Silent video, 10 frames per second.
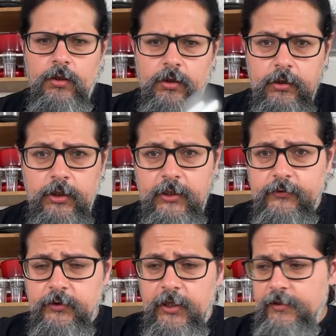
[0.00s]
Great,
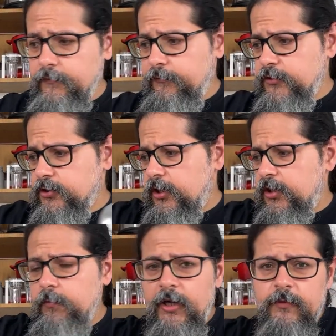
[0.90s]
so that fish
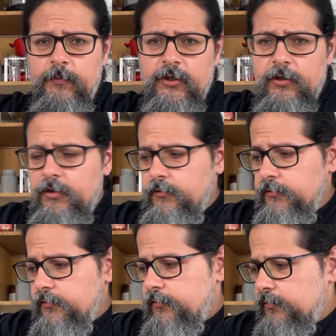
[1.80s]
curry might be
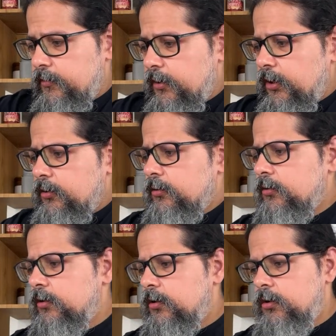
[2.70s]
done.
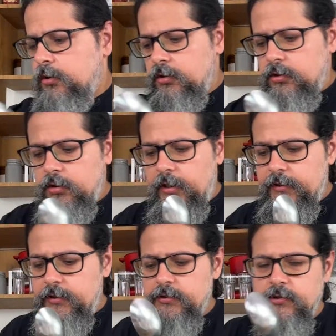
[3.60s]

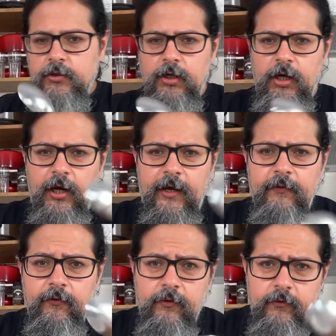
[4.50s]
At least
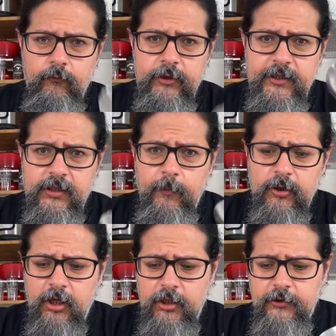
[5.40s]
I will eat
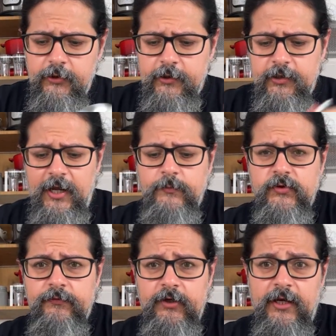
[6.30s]
about 100 grams
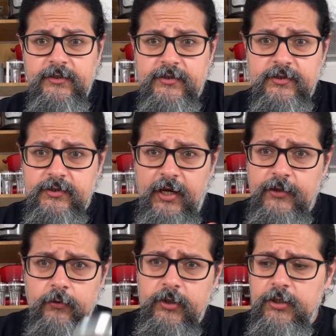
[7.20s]
of rice. I
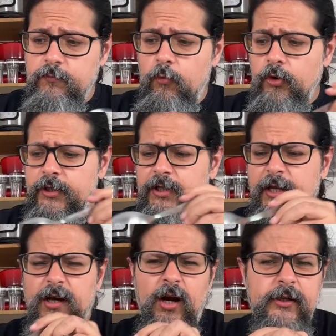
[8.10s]
don't eat more than like
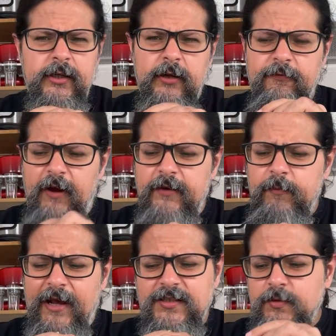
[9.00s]
105,
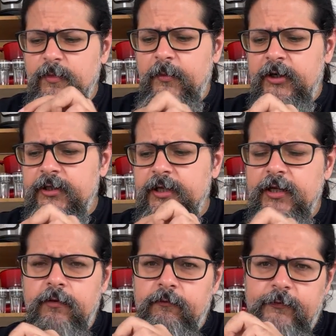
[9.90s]
maximum
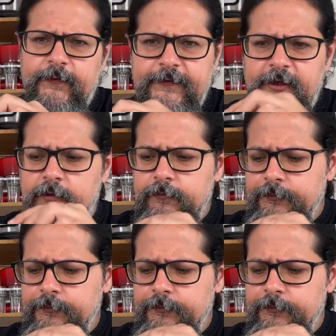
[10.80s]
115.